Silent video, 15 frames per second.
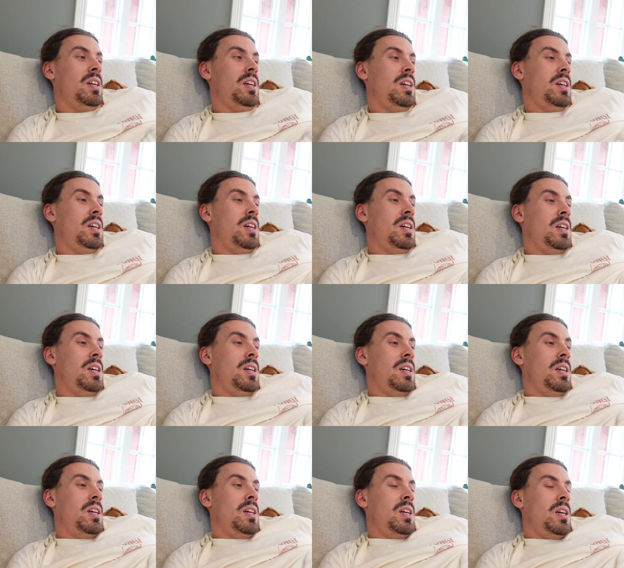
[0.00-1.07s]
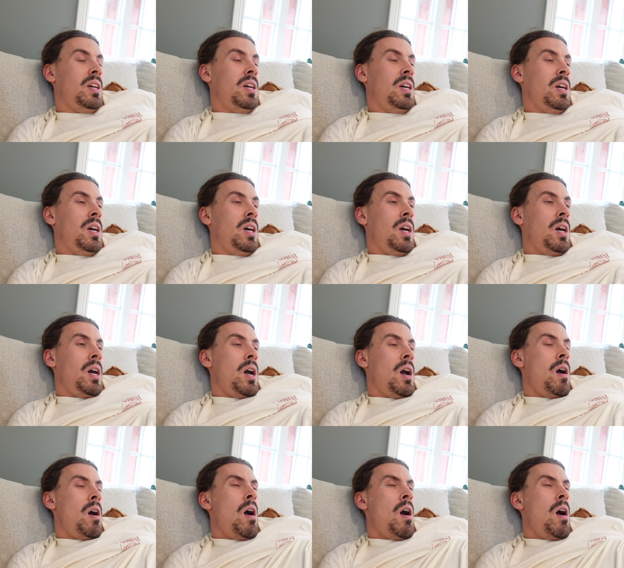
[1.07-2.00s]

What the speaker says: (silence)